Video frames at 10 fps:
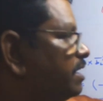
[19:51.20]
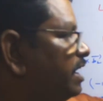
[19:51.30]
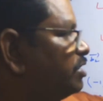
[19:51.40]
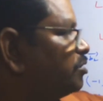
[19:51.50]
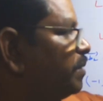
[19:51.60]

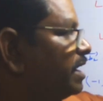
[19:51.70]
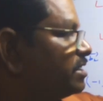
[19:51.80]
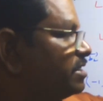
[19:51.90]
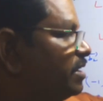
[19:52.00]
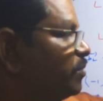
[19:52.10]
A2
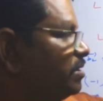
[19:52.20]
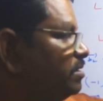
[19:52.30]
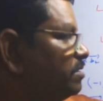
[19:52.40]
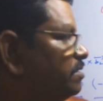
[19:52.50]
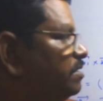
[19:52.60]
minus A1,
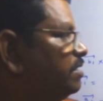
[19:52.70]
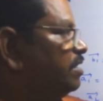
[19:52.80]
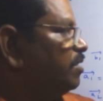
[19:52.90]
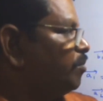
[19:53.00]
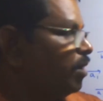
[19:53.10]

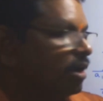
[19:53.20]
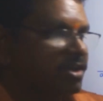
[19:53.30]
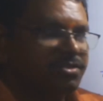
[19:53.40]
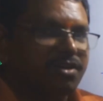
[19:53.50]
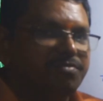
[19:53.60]

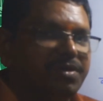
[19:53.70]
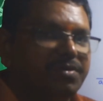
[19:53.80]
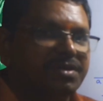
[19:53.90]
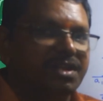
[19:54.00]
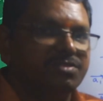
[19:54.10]
modulus of
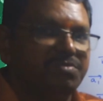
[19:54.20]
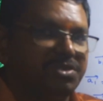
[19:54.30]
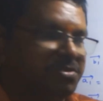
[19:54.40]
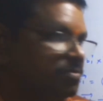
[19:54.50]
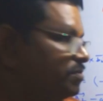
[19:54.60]
B1 cross
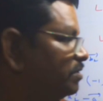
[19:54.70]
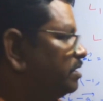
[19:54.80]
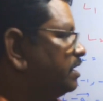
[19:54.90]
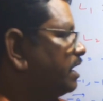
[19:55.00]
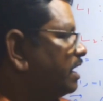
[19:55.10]
B2.
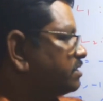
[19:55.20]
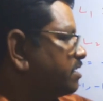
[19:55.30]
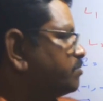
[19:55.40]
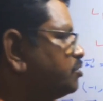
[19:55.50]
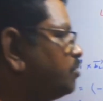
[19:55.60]
Let us
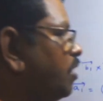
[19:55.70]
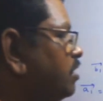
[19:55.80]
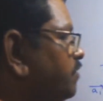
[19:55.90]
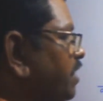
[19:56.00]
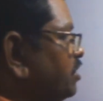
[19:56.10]
substitute
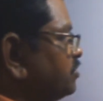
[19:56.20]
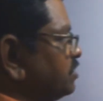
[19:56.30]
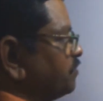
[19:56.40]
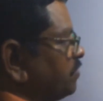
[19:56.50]
all the values in the